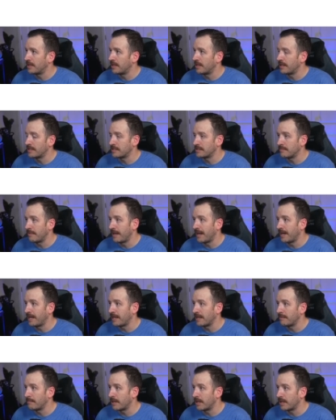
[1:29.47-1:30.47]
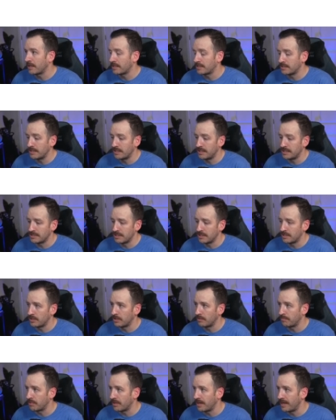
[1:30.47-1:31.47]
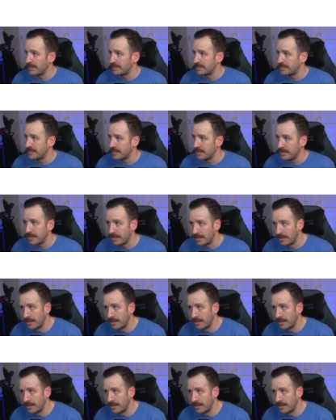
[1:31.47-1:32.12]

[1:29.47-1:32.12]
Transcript: It's eighty bucks. It is a little pricey.